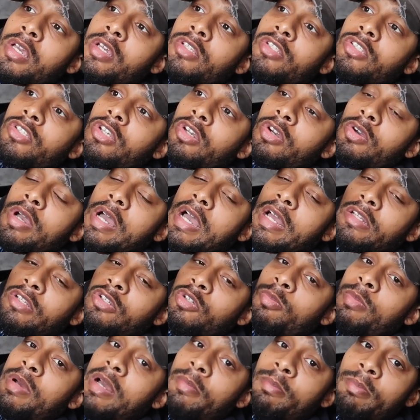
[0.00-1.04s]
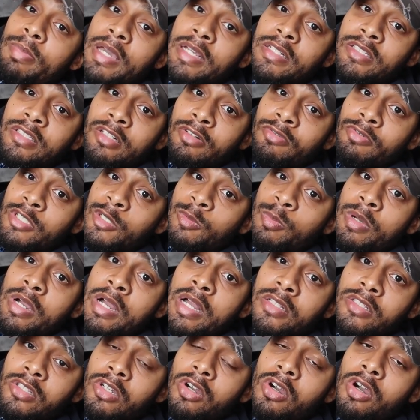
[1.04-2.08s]
so I do my best to
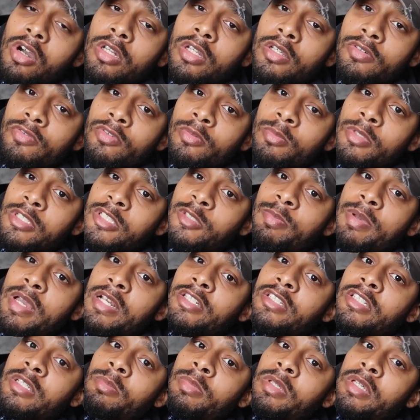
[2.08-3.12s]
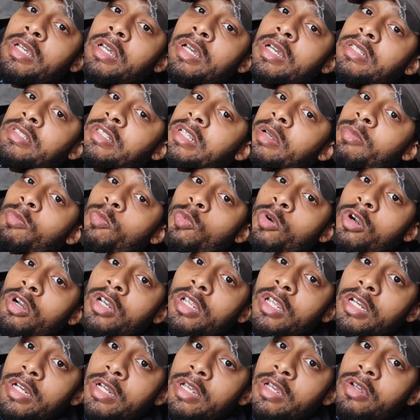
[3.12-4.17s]
respond to all of them, especially because I'm
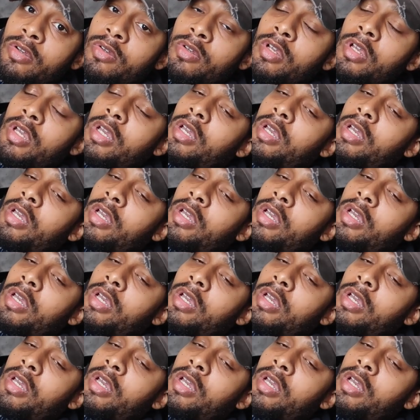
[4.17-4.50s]
working now.